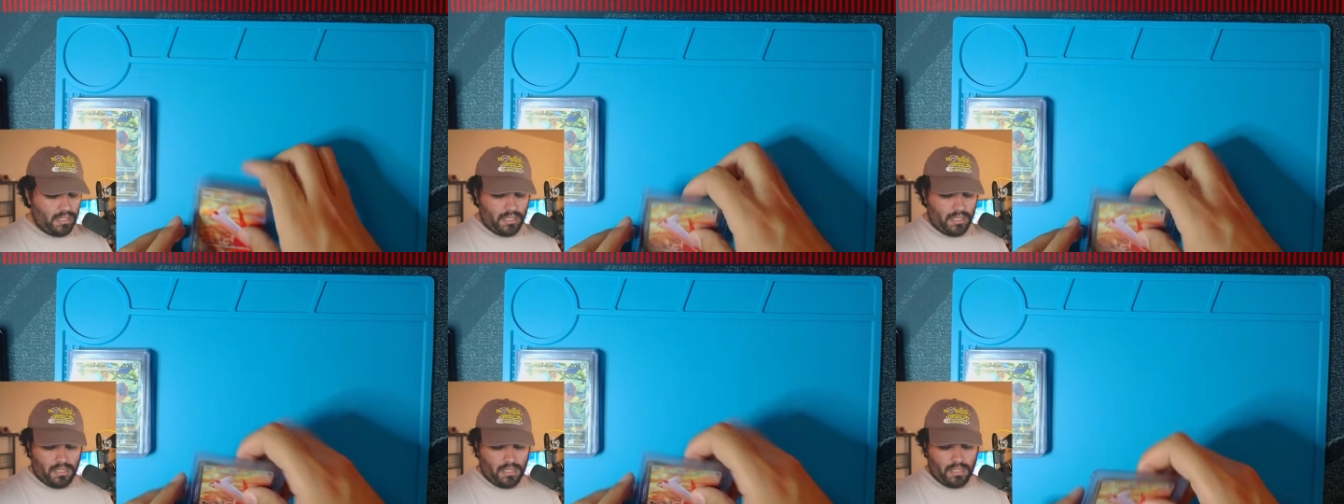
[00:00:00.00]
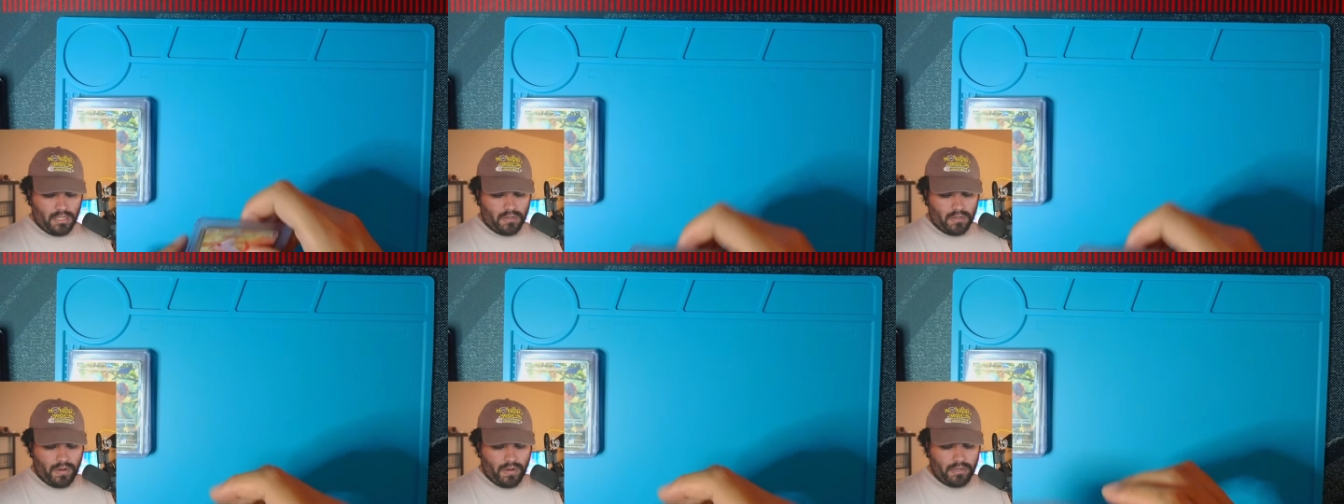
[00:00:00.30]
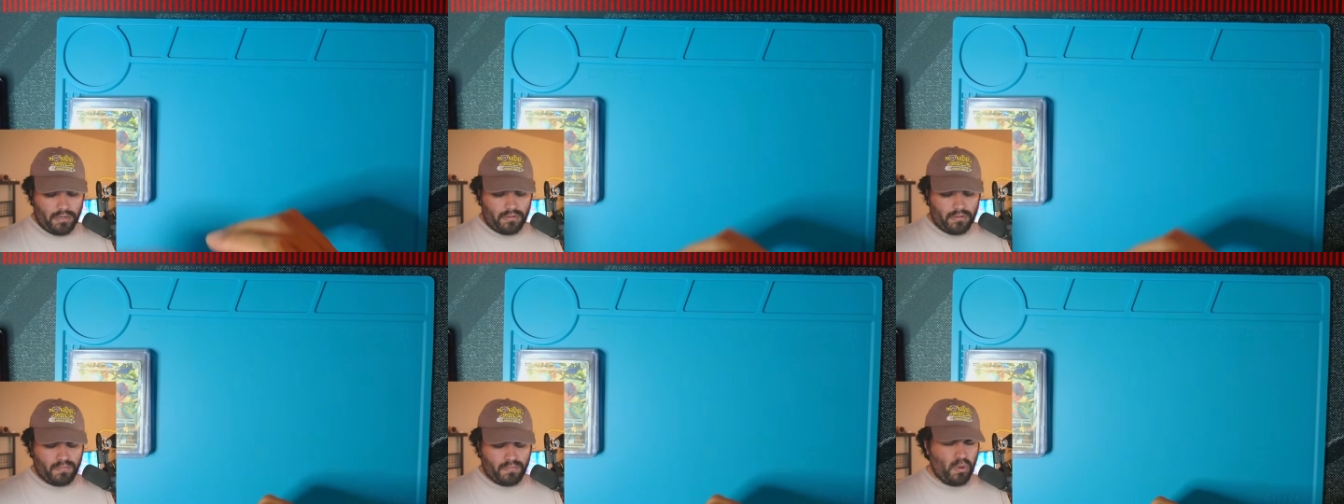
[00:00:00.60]
a
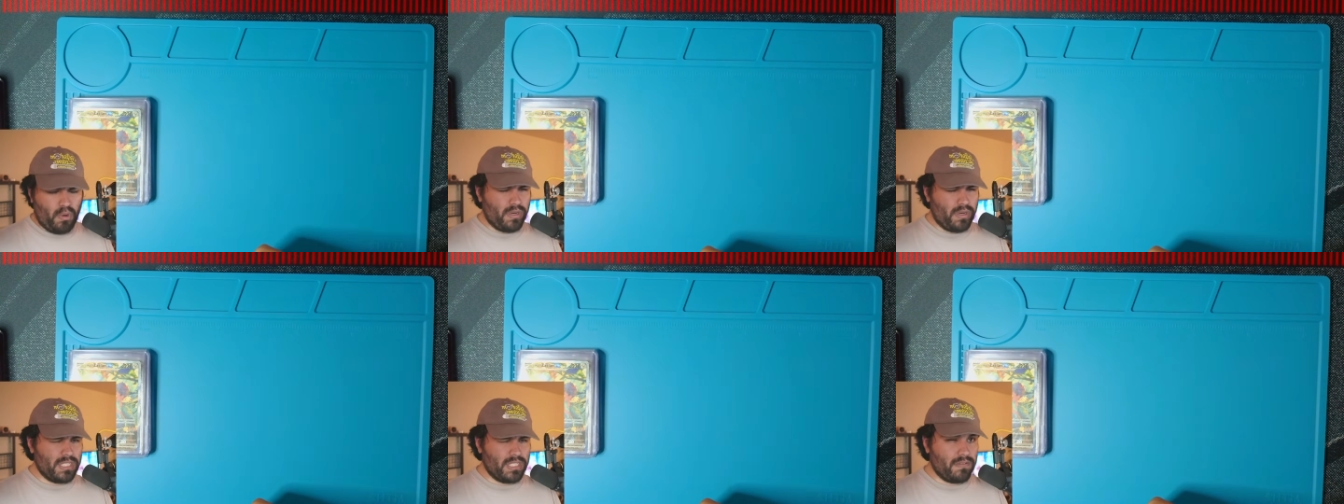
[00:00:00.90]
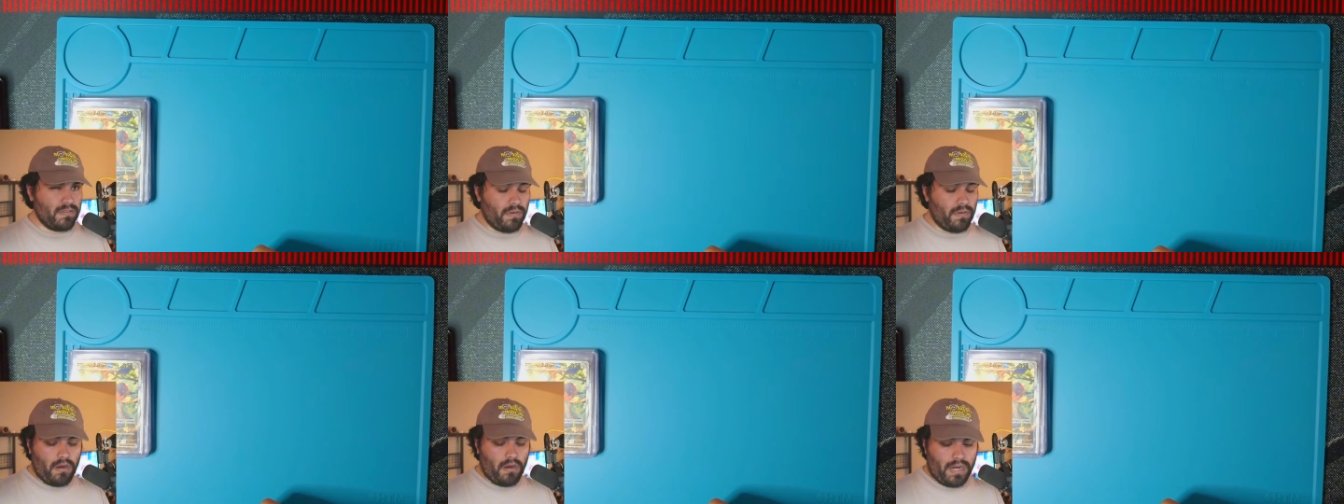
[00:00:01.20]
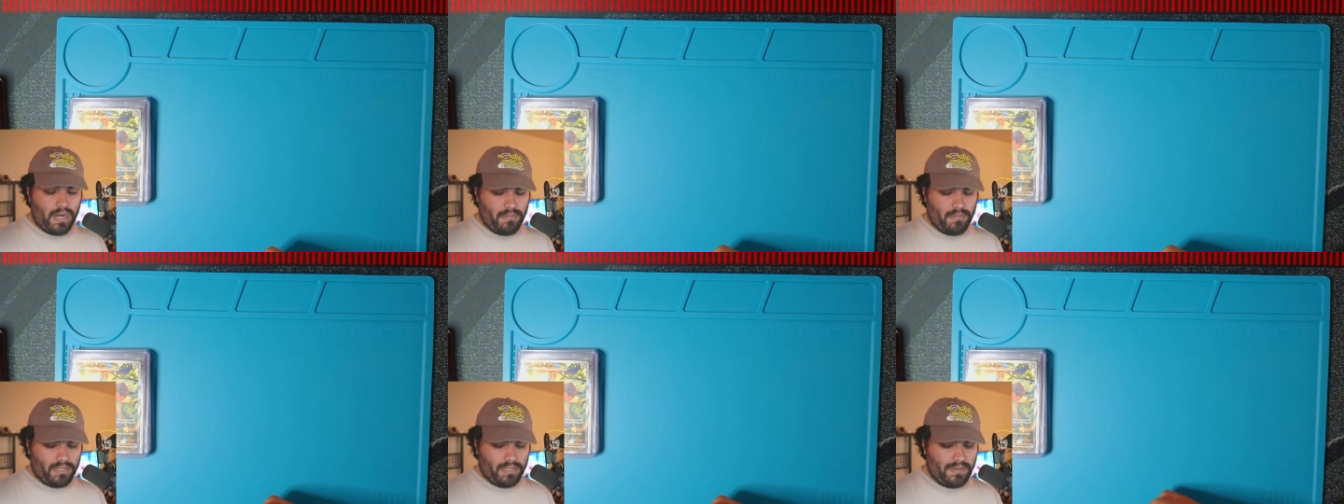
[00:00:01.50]
creator, Poke
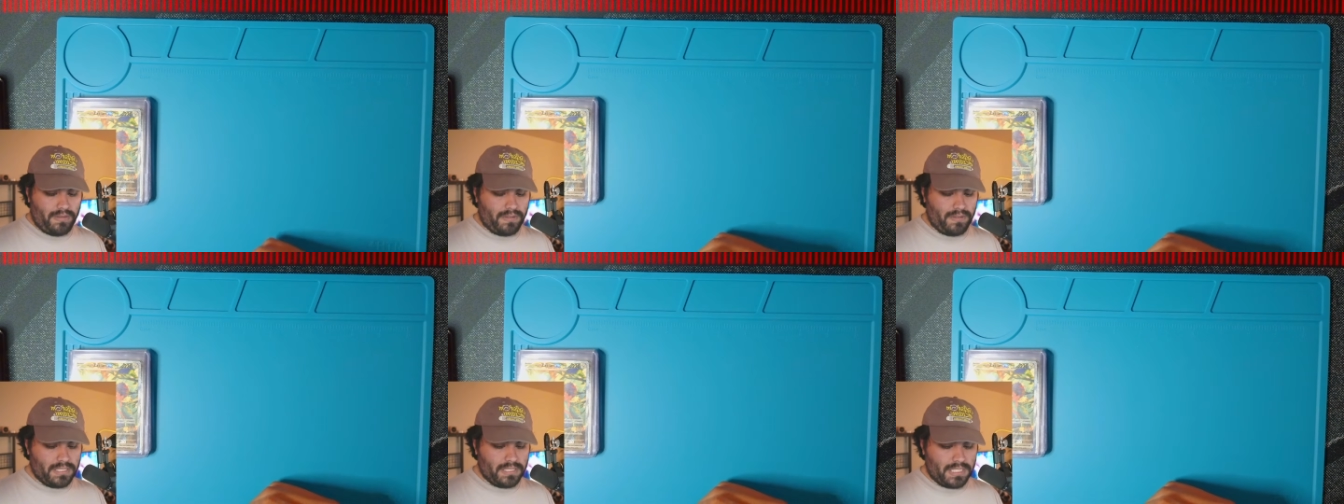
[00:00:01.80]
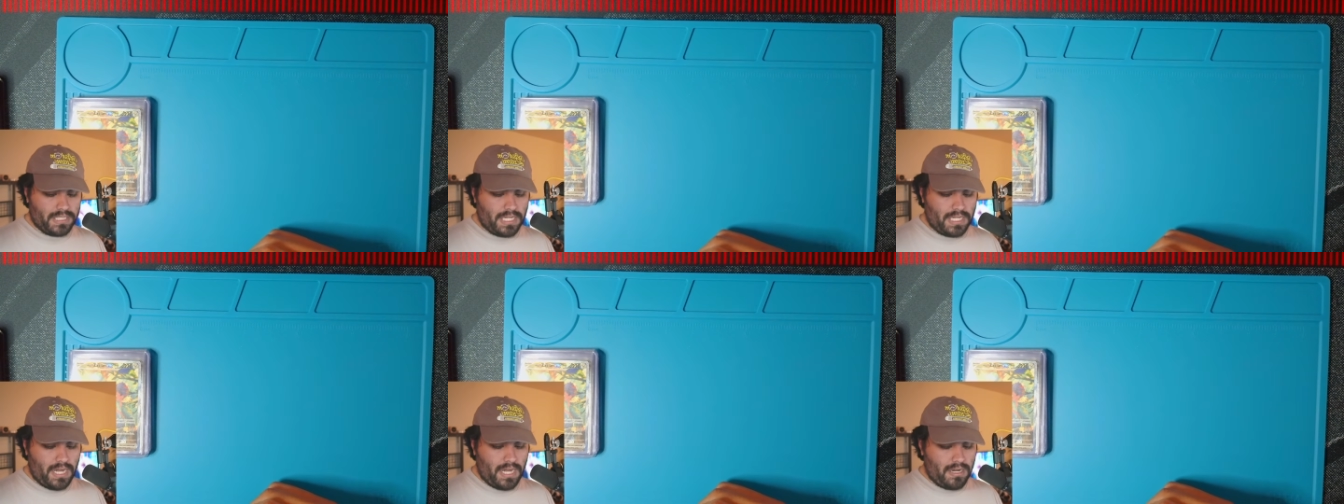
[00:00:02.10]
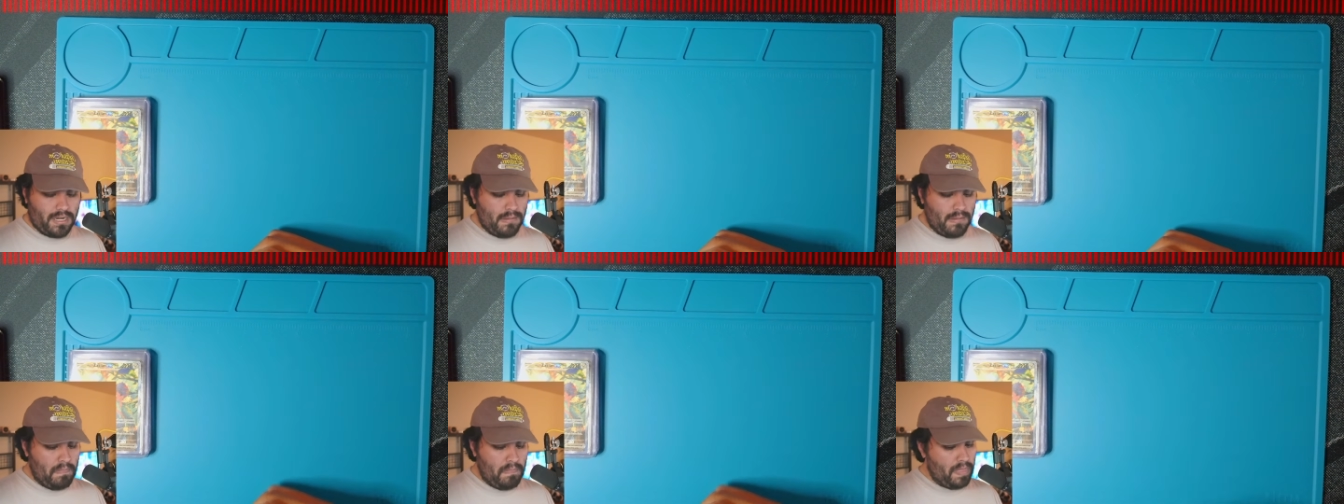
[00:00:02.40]
Safari, I believe, on TikTok,